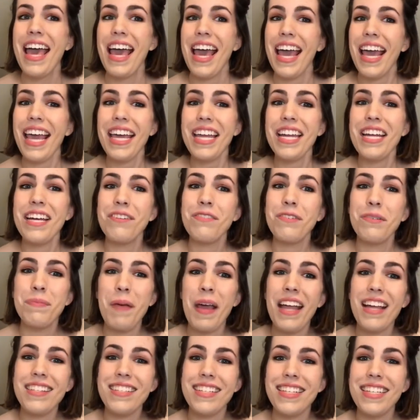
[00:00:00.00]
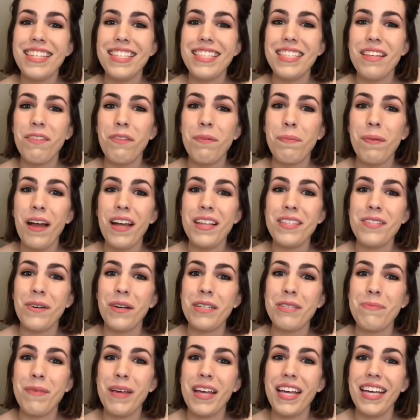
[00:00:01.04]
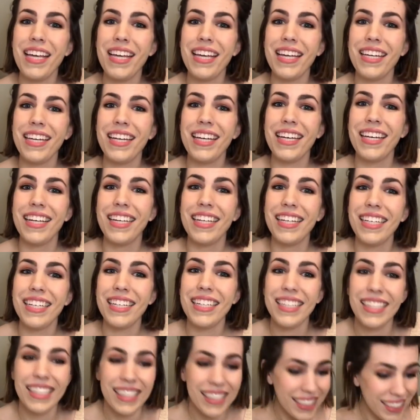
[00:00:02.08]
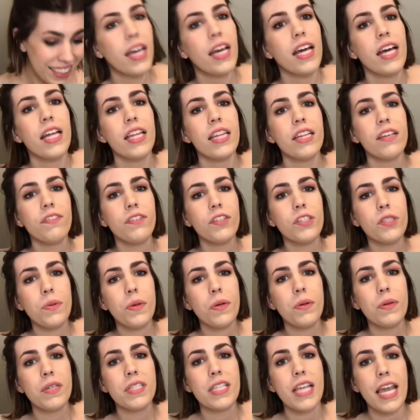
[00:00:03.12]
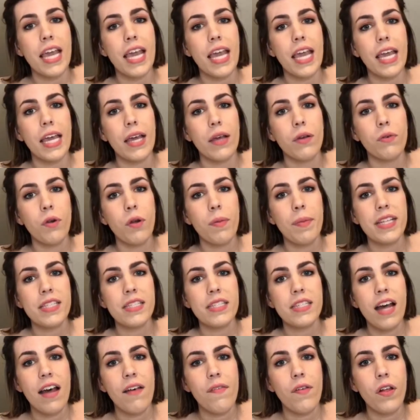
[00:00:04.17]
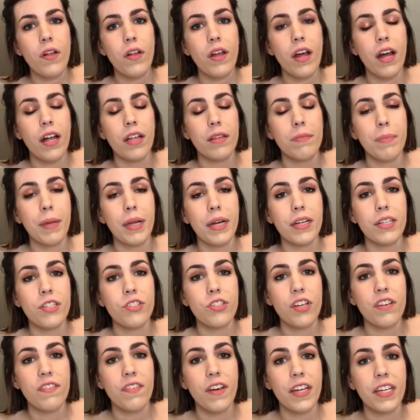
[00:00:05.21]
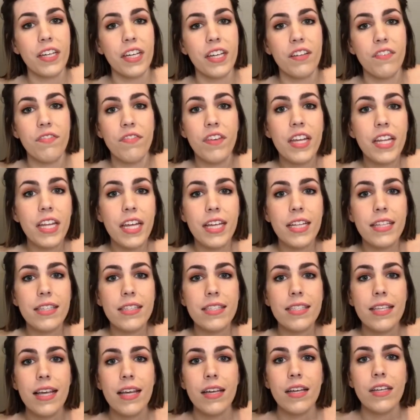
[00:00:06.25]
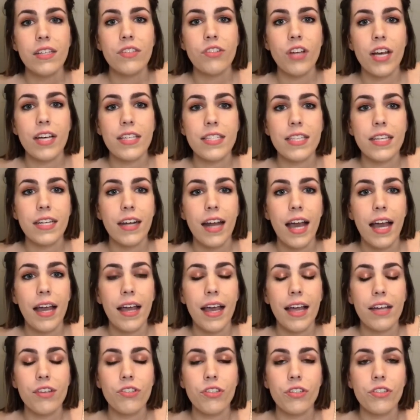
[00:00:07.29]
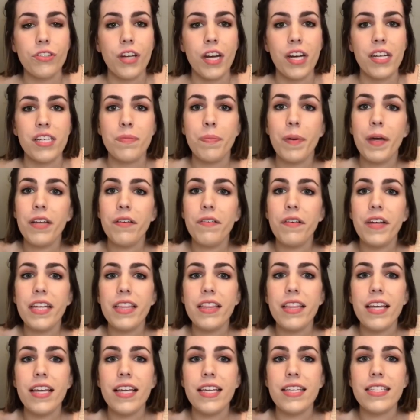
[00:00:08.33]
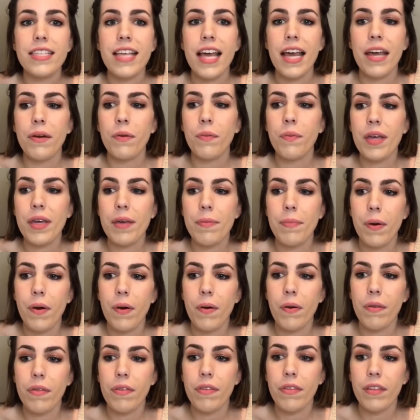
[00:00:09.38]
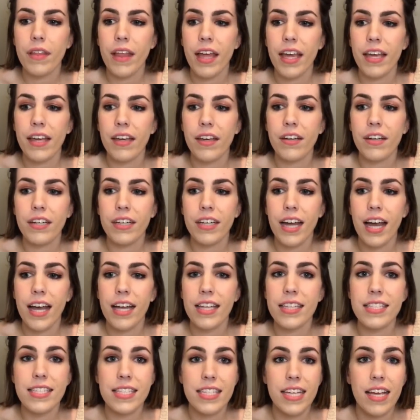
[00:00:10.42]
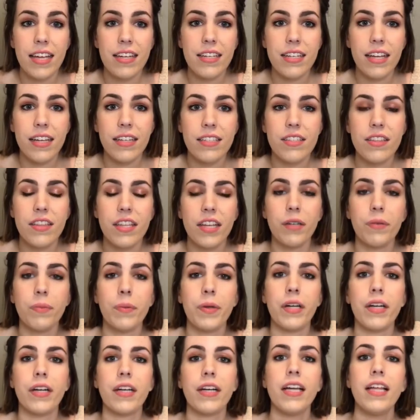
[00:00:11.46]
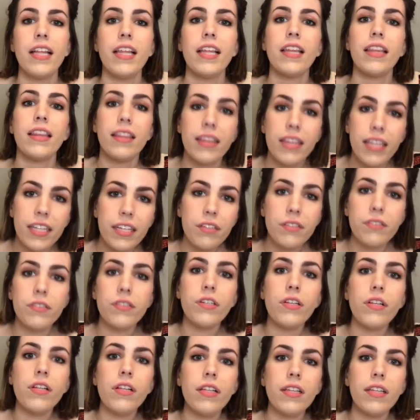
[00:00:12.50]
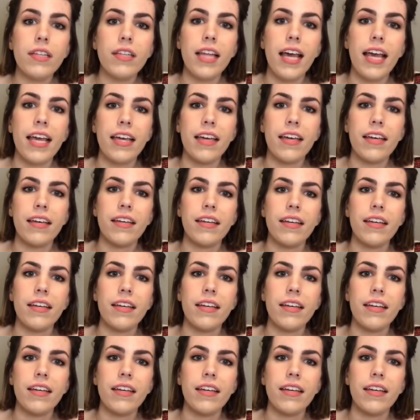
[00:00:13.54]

800 pages of The Bronze Horseman. The first one was a romance novel called Marriage of Unconvenience. Jocelyn and I actually tried to buddy read this, and we both like could not stand it. There were literal like